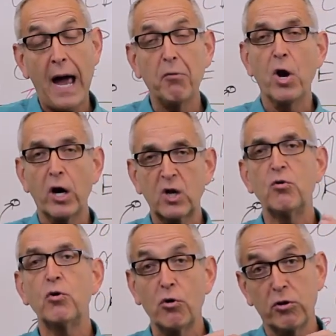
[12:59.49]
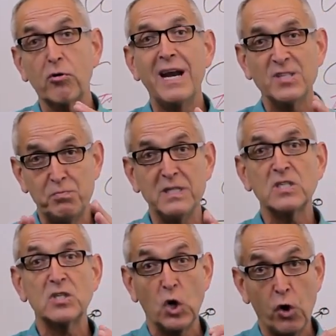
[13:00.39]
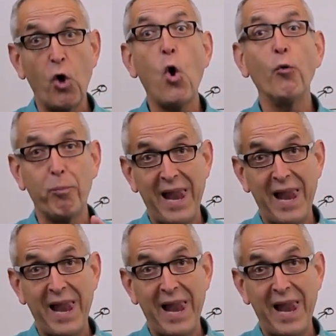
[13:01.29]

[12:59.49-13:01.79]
I would argue you're the greatest business on the whole